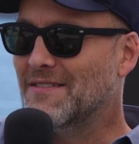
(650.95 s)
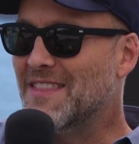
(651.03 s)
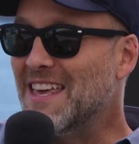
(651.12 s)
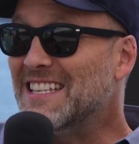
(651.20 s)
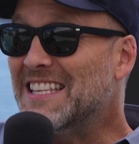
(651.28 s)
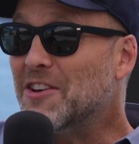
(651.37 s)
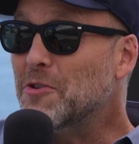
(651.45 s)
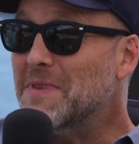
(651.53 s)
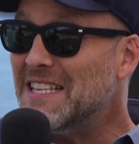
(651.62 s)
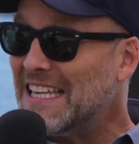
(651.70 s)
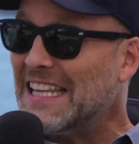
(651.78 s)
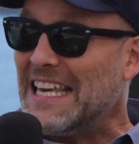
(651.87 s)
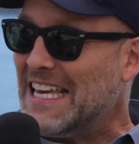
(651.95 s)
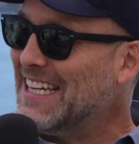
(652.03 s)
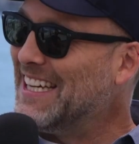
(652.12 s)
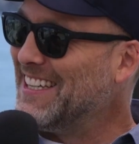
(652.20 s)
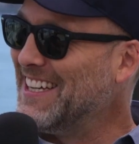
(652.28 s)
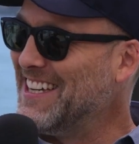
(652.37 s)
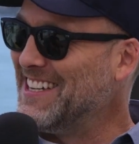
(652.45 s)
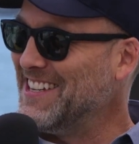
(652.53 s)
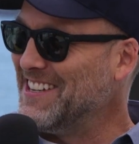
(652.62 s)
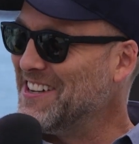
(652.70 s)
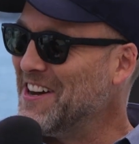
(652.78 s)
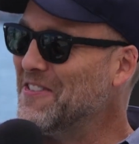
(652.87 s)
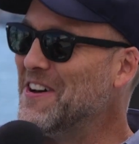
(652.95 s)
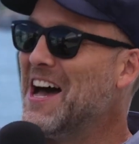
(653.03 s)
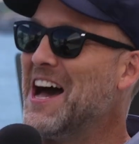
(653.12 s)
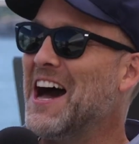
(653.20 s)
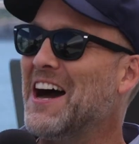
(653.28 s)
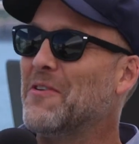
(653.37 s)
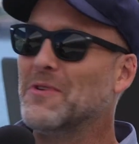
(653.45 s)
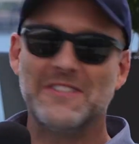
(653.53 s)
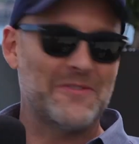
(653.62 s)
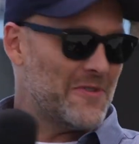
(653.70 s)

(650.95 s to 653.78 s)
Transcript: things that could be silly. Yeah. you know? Uh, what's the